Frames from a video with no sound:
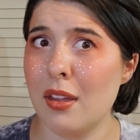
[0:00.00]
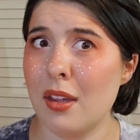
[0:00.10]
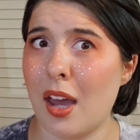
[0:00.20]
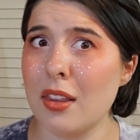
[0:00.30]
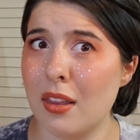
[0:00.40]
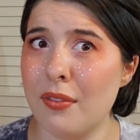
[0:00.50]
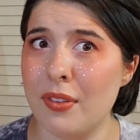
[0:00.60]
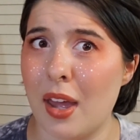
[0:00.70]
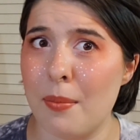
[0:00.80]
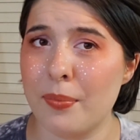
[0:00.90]
I love
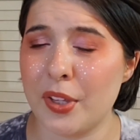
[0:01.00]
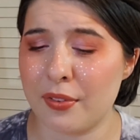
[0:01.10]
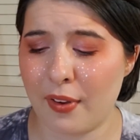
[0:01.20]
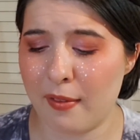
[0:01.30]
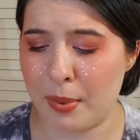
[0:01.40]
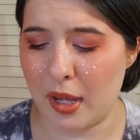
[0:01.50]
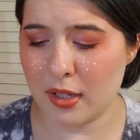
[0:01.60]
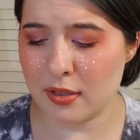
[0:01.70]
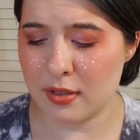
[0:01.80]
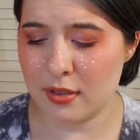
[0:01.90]
them. They're
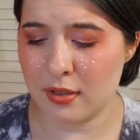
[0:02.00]
$5.